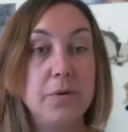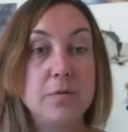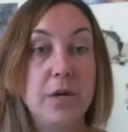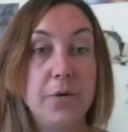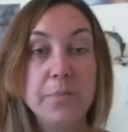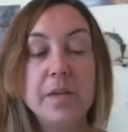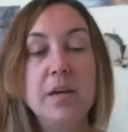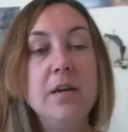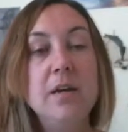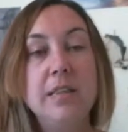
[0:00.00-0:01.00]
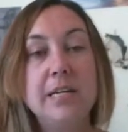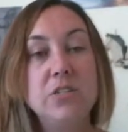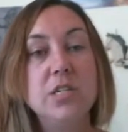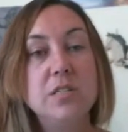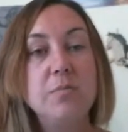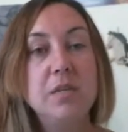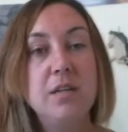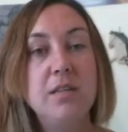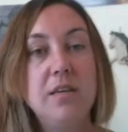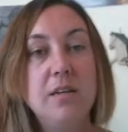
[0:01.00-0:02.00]
So that's just something
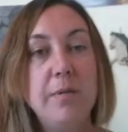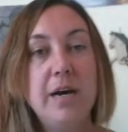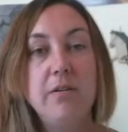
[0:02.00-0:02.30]
to think about.